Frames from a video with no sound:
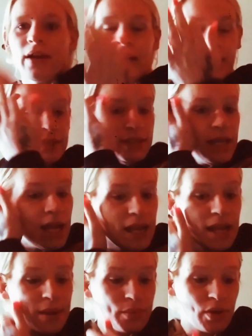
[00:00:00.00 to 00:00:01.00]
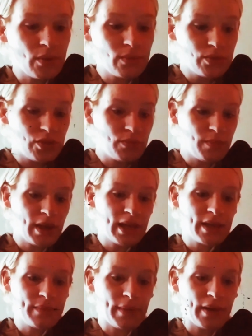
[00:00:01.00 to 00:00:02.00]
Alright, today I'm going to make
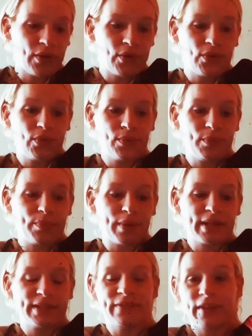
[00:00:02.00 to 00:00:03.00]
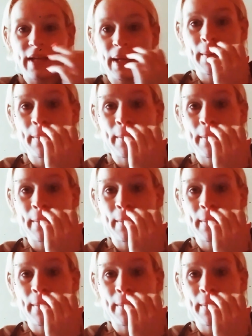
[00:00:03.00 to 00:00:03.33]
my own breastfeeding